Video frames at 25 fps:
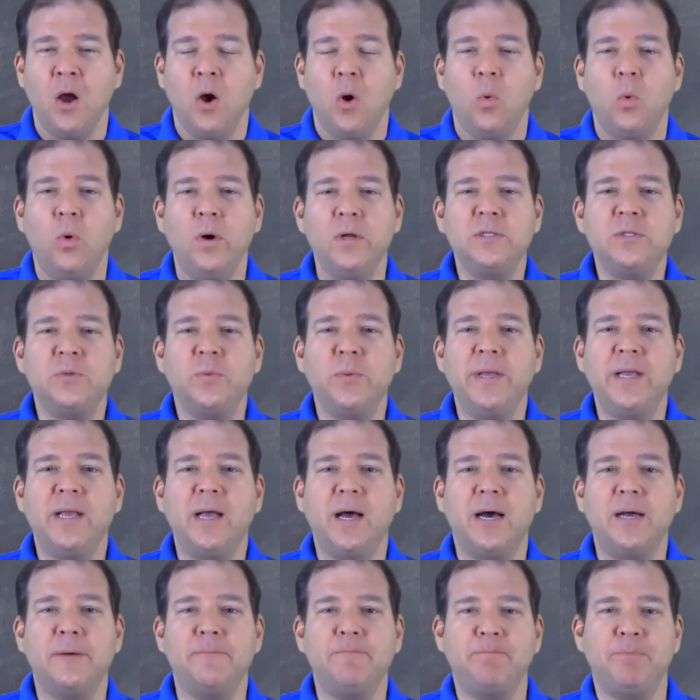Once we
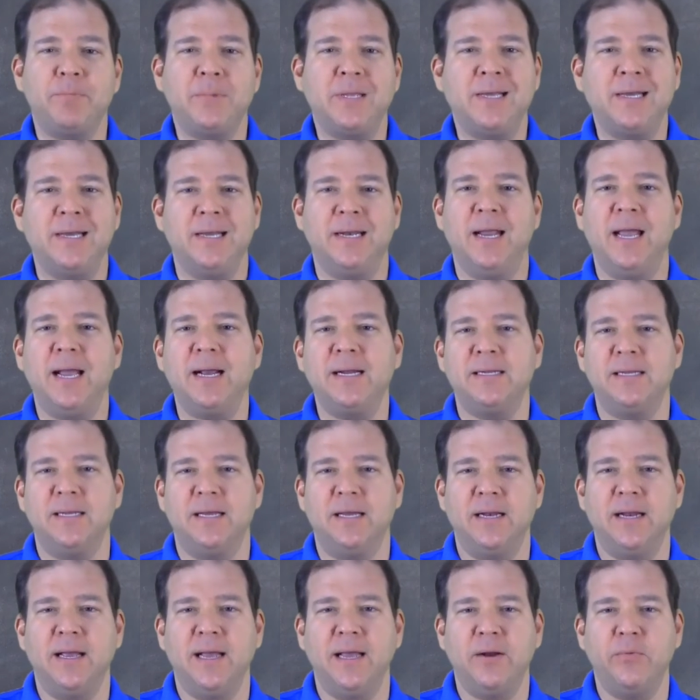got
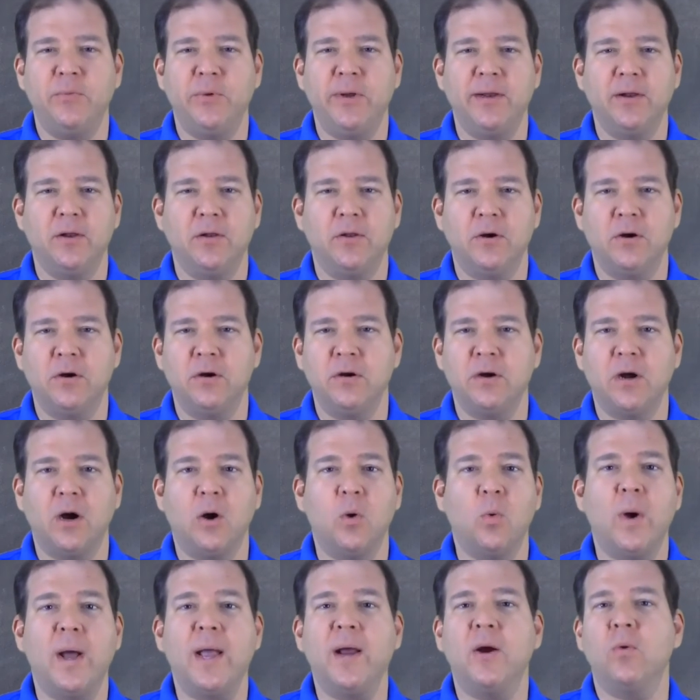connected and we learned our
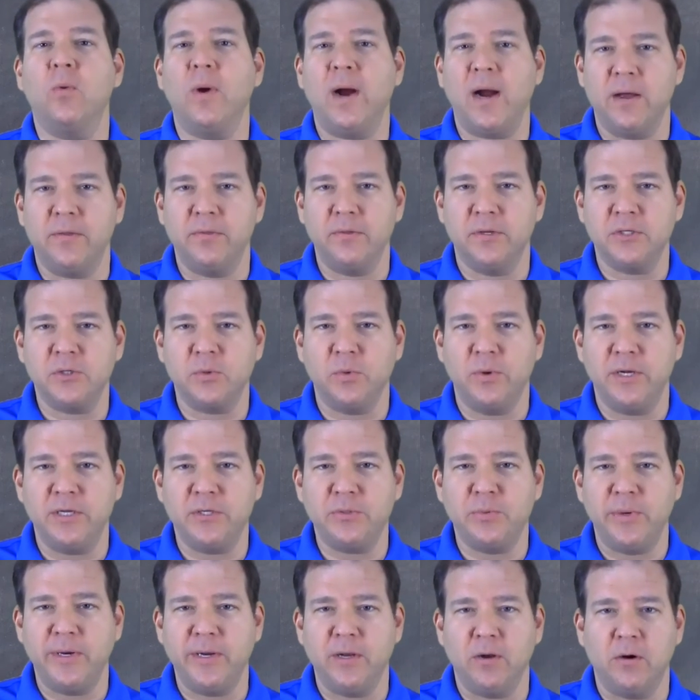way around the
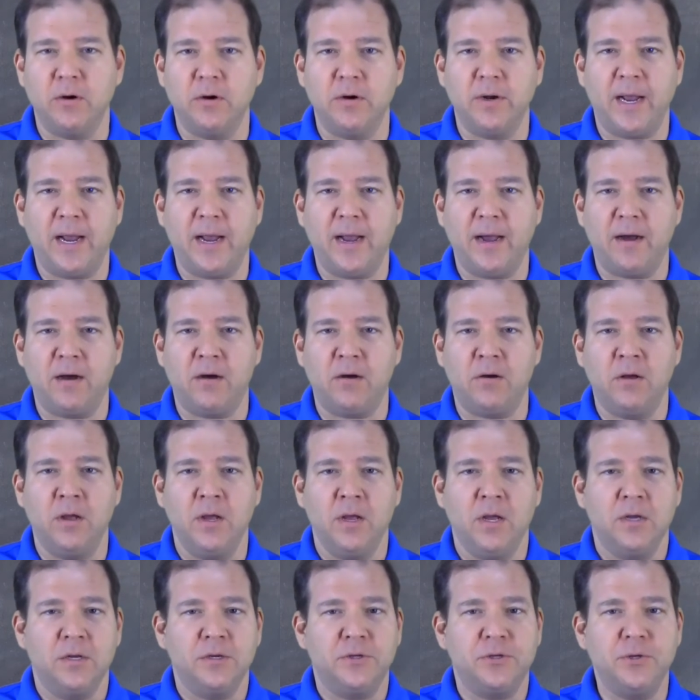switch, we learned how
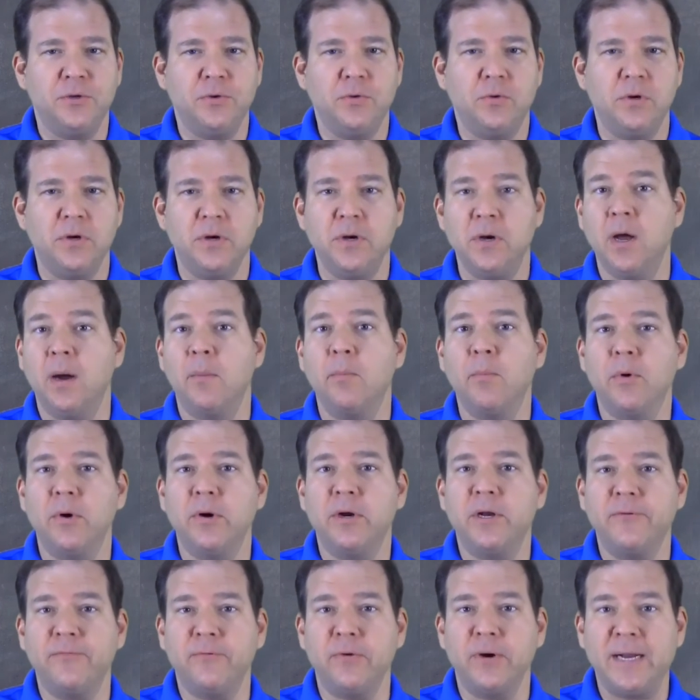to number
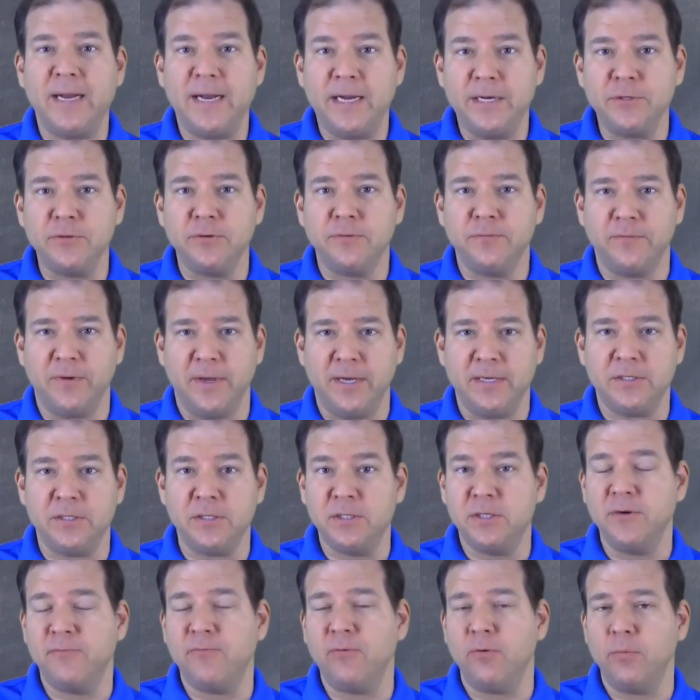different
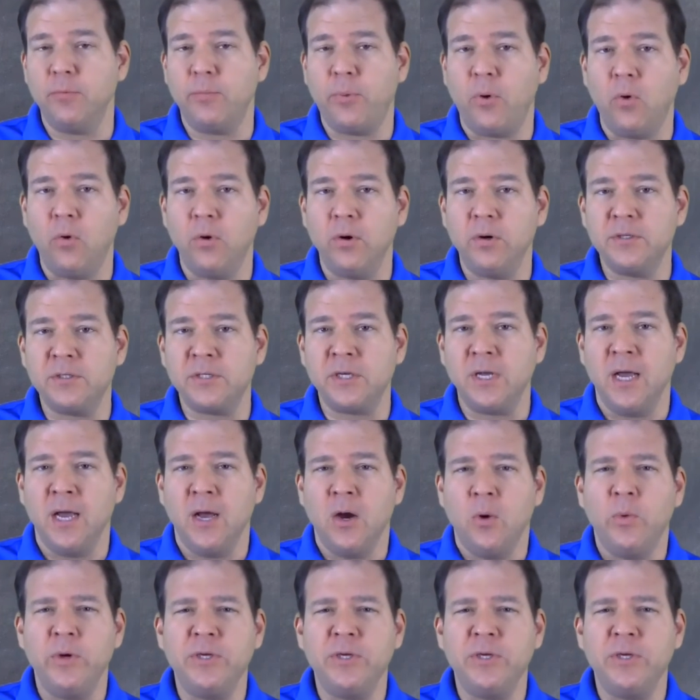interfaces, different ports, we